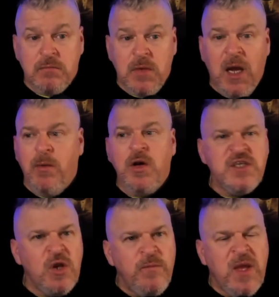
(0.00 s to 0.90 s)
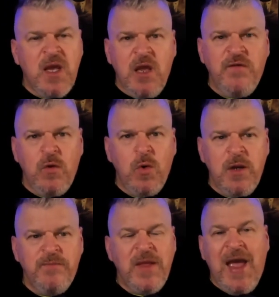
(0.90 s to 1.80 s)
Uh, also, if you
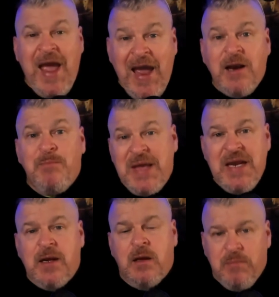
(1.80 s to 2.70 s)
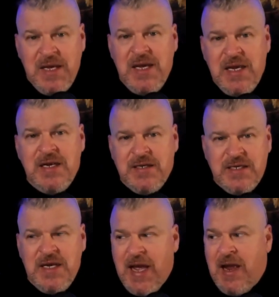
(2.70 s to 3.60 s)
would, at PETA, P E
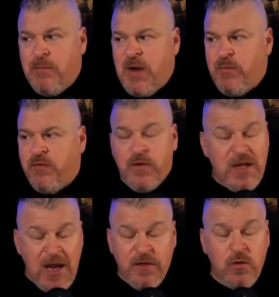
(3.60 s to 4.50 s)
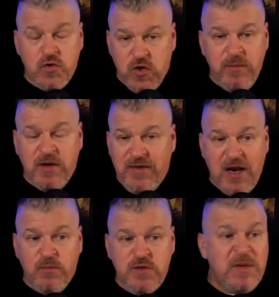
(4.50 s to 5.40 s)
T A, People for the Ethical Treatment of
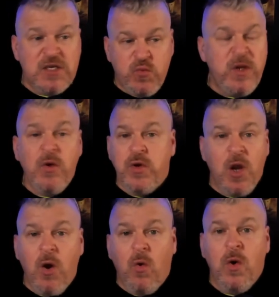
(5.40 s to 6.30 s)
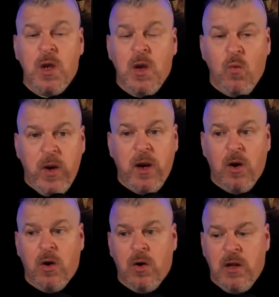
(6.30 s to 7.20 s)
Animals, because we don't know
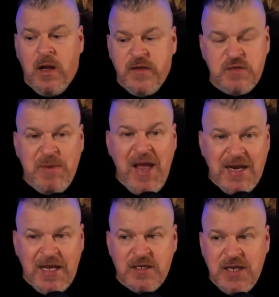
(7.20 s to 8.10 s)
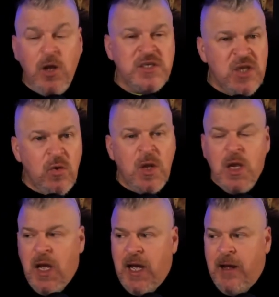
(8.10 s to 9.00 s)
where uh, this pet is. Also,
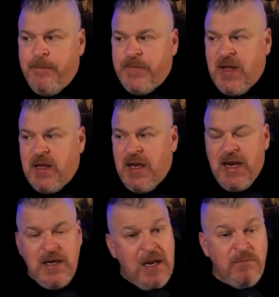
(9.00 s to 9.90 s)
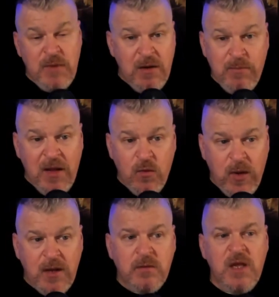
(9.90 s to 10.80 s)
um, and and and by the
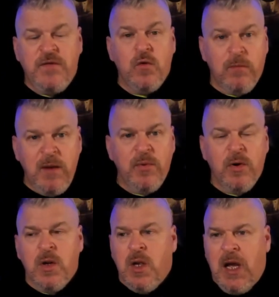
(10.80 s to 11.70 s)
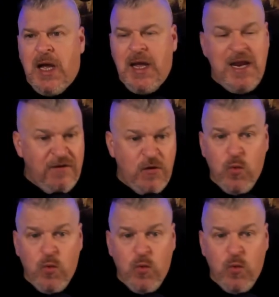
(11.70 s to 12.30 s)
way, if you remember, uh, and if you